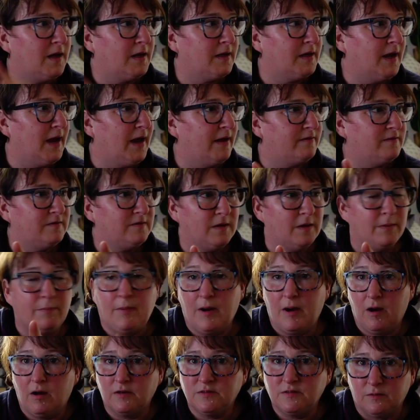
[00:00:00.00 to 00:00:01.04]
and get a
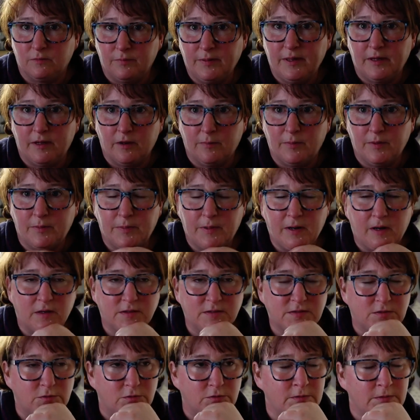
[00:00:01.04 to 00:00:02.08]
parcel, pick up a
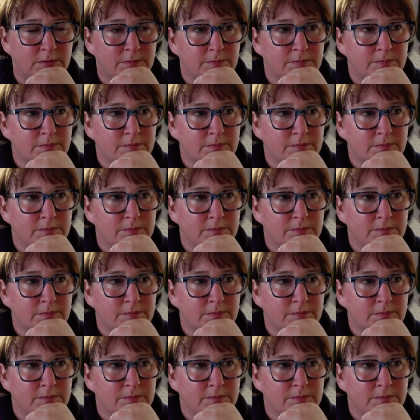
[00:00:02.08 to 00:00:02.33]
parcel.